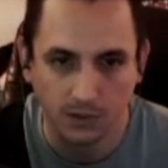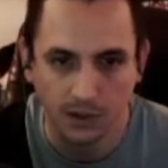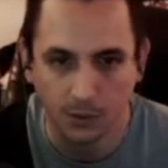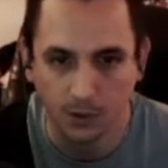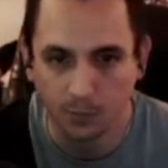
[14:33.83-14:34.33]

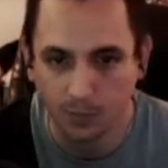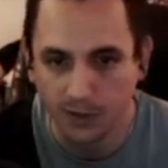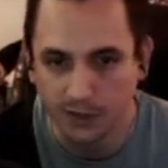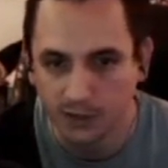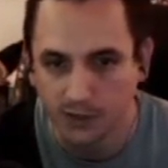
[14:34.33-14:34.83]
And we're going to
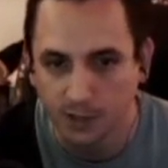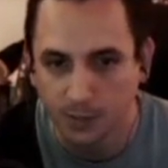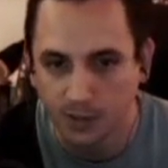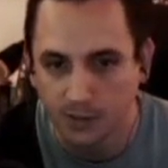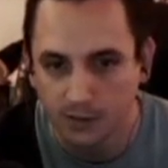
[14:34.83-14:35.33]
break this
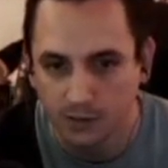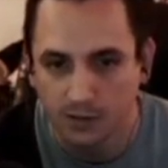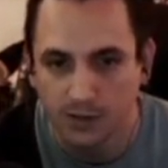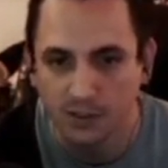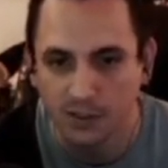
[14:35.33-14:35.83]
checkpoint.
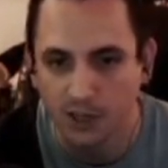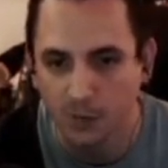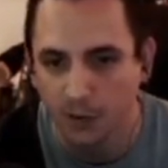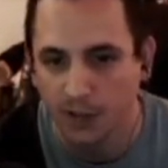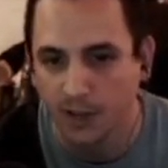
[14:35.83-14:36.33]
This
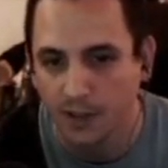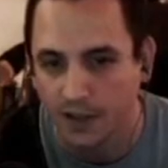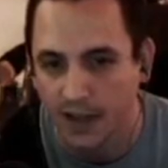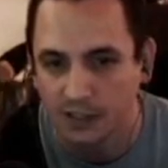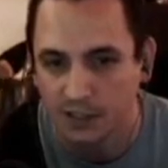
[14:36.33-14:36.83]
checkpoint and the
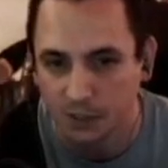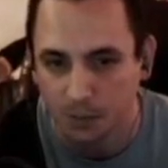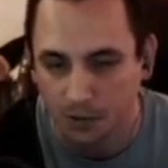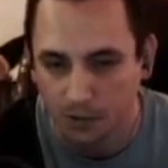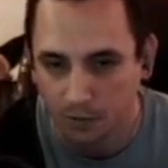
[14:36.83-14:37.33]
last
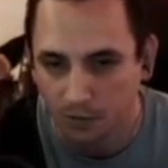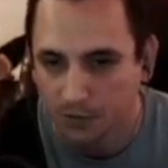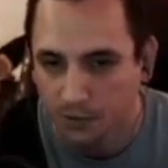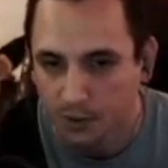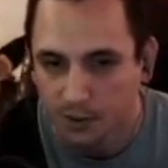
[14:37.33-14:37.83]
checkpoint were
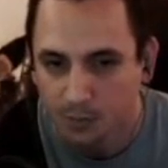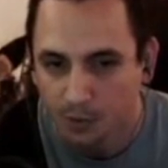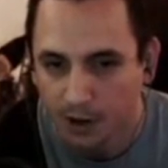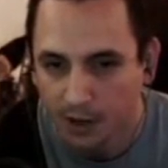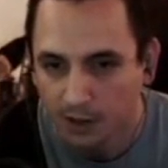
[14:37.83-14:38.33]
free to
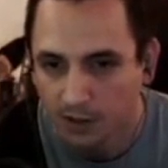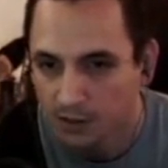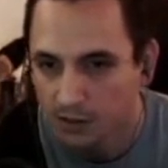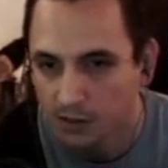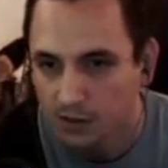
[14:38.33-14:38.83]
break,
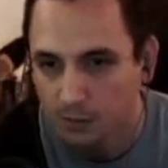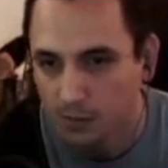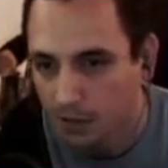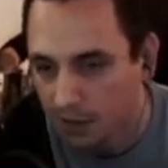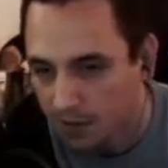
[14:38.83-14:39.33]

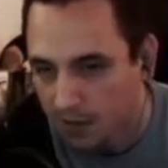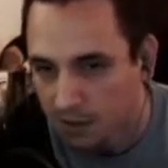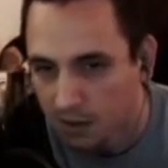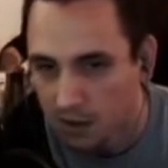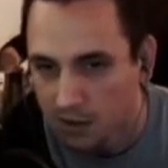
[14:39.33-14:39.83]
meaning
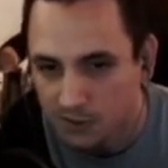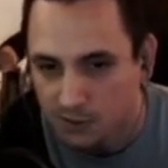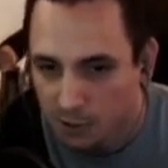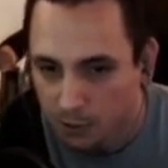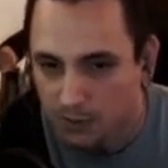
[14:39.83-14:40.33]
they cost
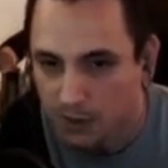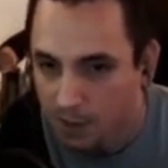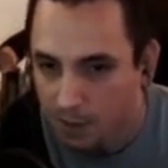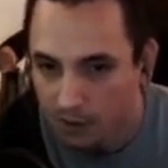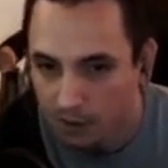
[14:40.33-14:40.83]
no
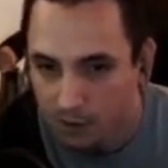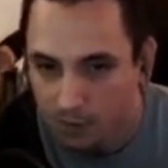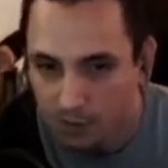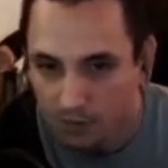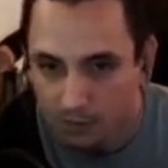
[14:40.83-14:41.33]
time at all to
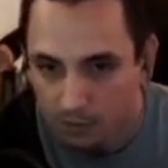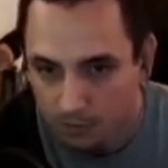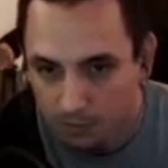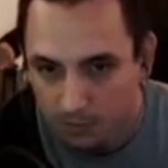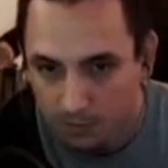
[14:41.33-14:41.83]
break them.
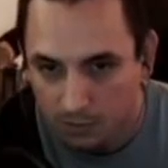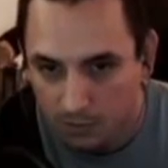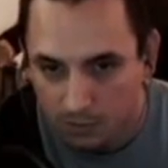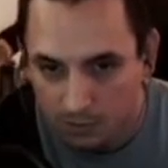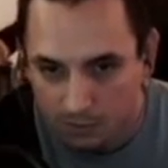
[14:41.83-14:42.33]

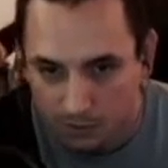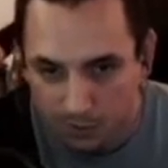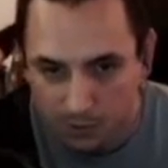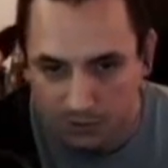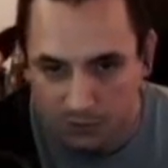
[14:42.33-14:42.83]
So it's
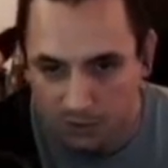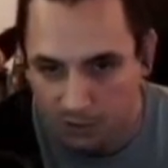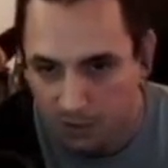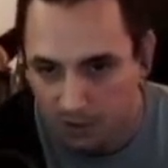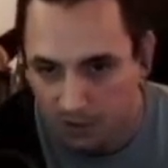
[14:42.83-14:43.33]
pretty much
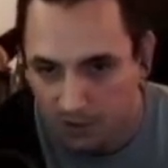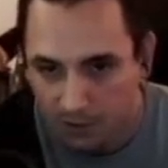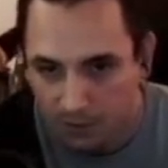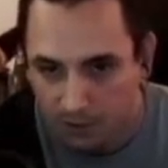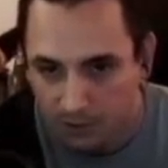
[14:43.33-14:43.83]
free money
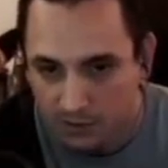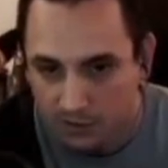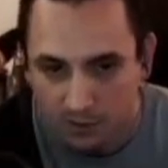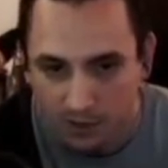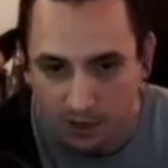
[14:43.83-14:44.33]
that we use
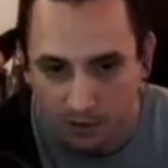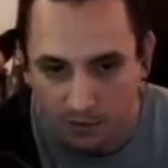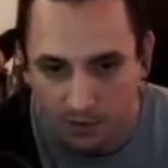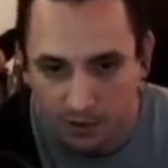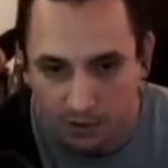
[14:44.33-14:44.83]
in the route.
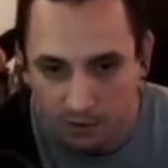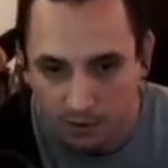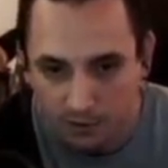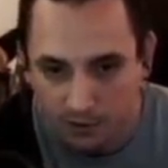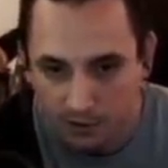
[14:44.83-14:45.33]
Very
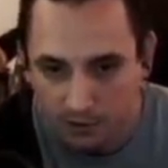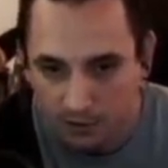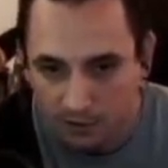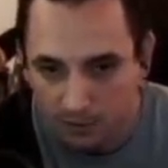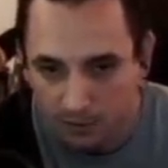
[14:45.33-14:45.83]
crucial to get those
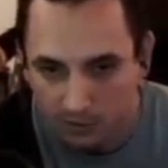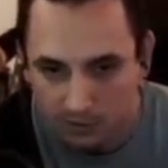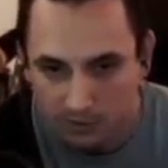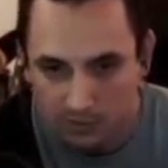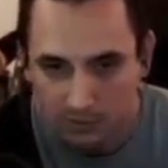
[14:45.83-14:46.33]

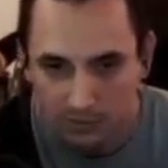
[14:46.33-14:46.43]
checkpoints.